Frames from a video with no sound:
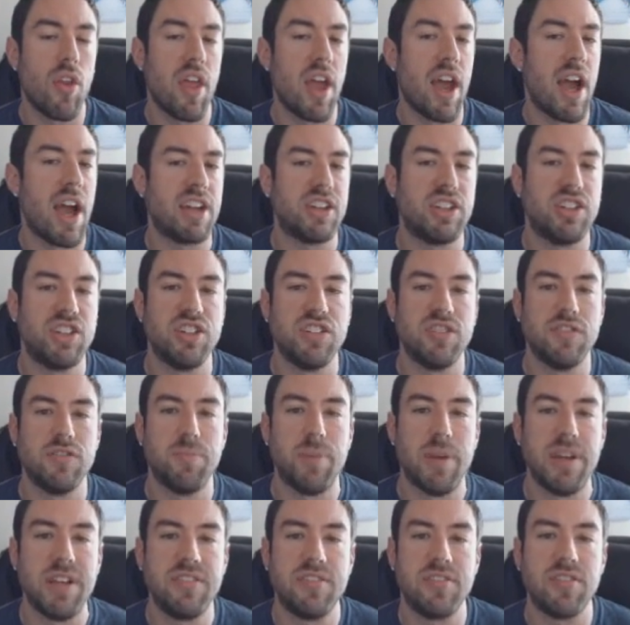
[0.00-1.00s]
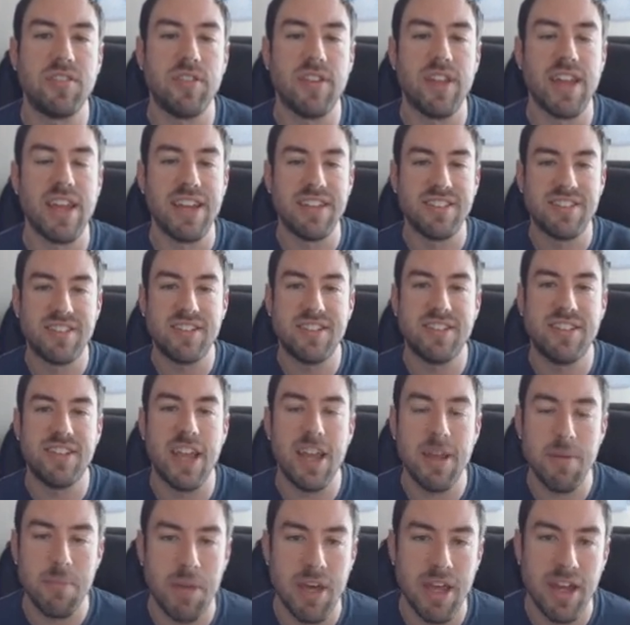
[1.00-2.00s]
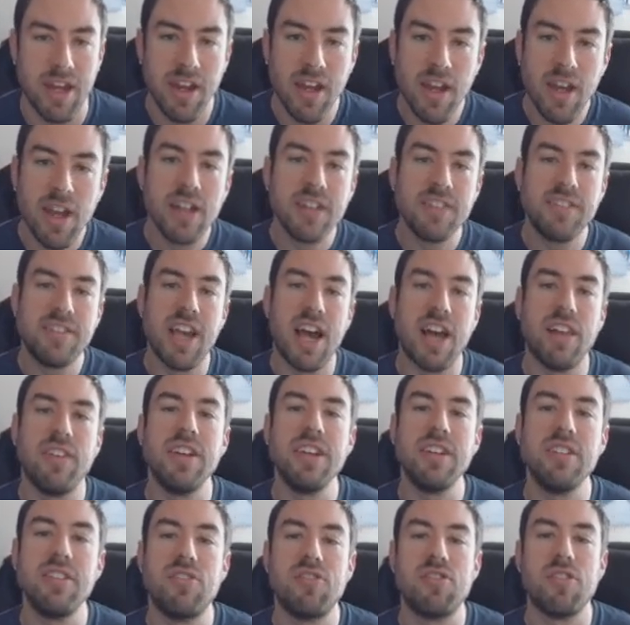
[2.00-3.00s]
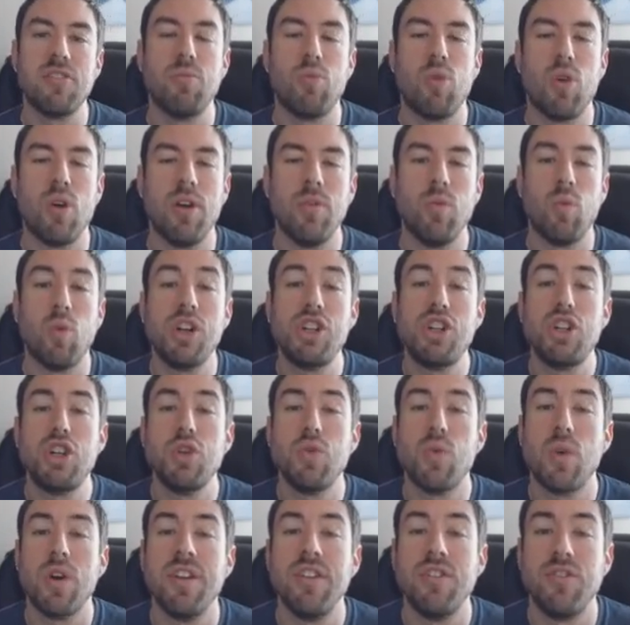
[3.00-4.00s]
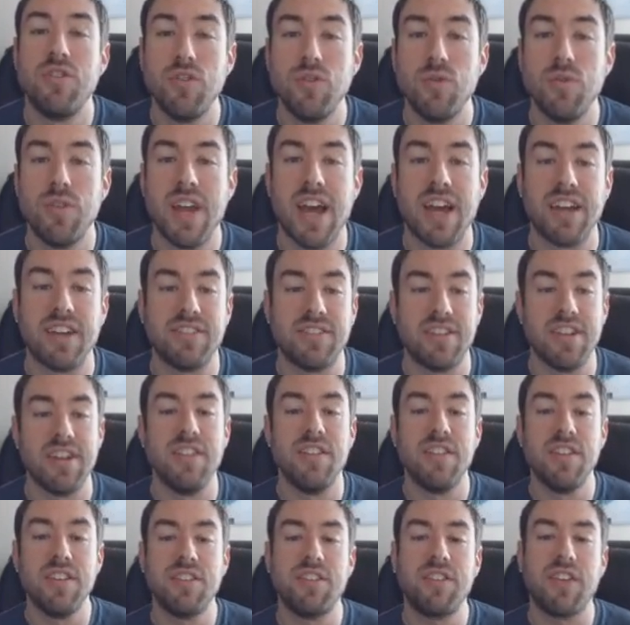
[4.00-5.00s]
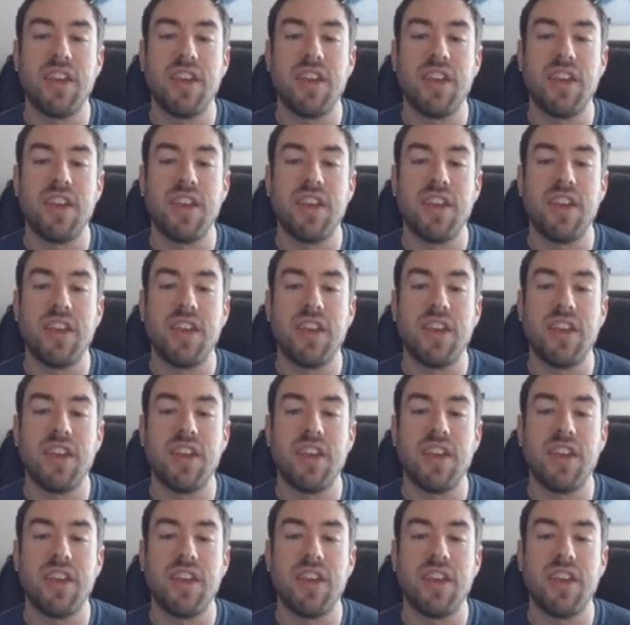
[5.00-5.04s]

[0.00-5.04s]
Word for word: to action is basically a statement telling someone what you wanna do next. And in this